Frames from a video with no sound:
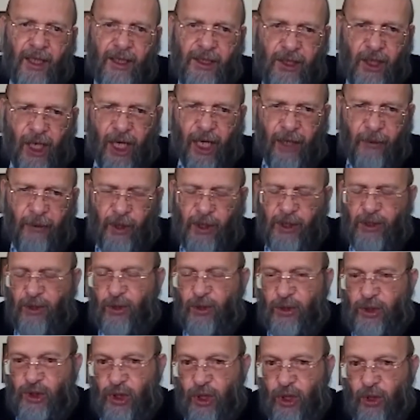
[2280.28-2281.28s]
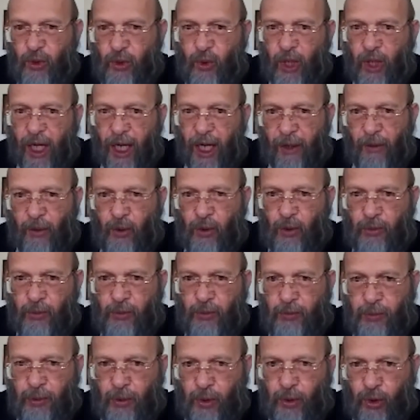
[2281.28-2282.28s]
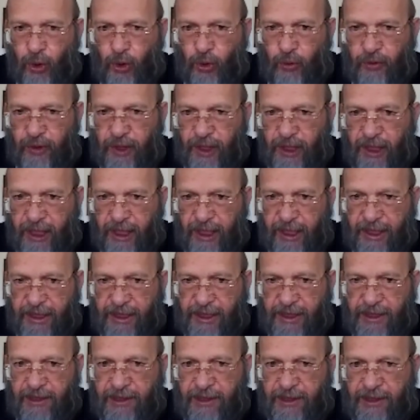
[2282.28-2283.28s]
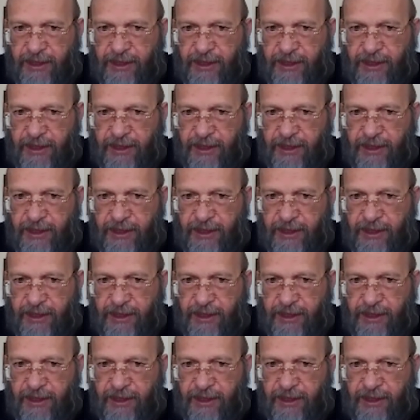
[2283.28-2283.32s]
So I want to show you how you prove this